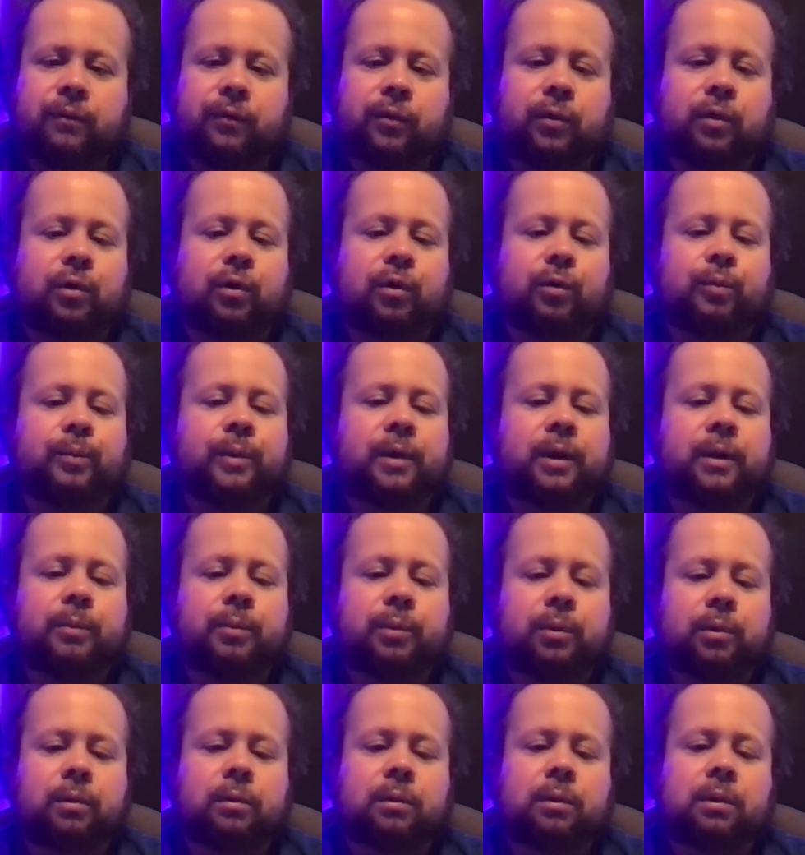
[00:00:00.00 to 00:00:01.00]
or her
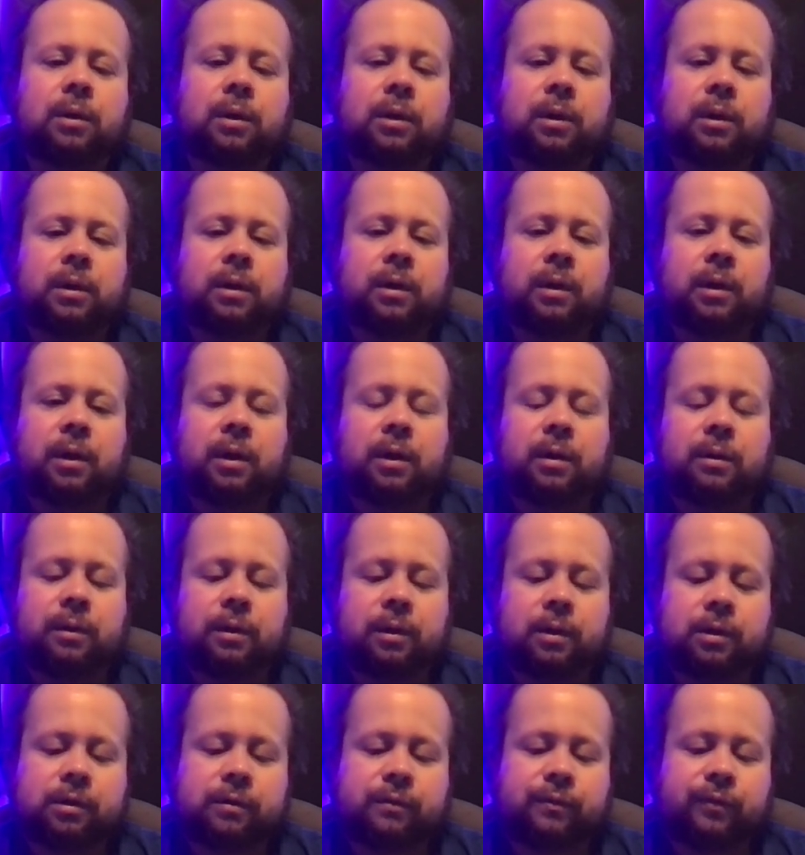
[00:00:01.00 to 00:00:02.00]
people in
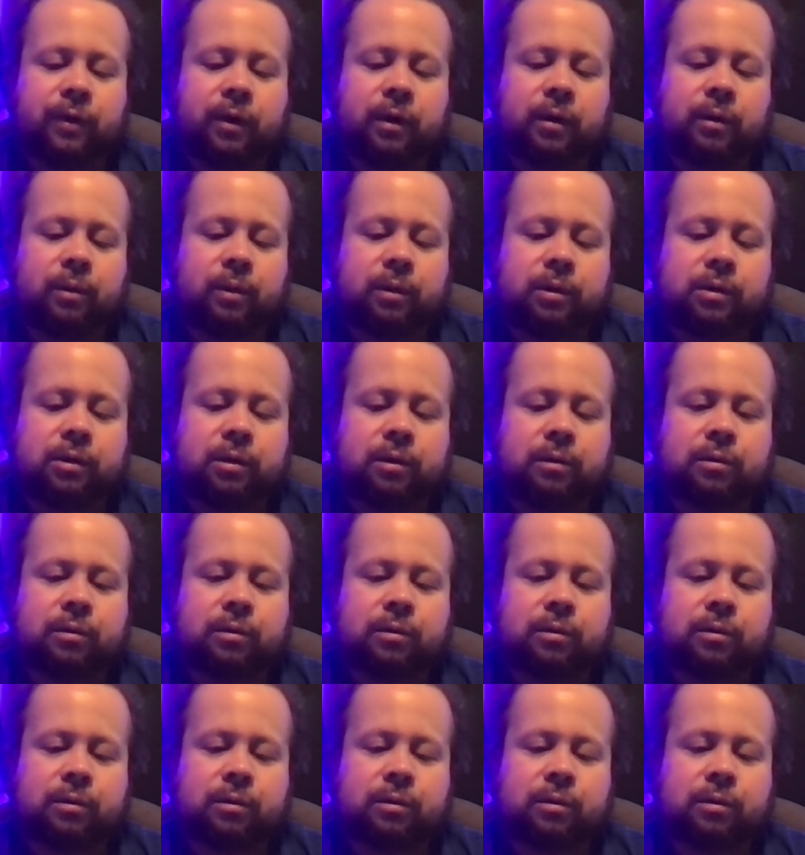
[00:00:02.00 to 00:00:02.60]
this fragrance.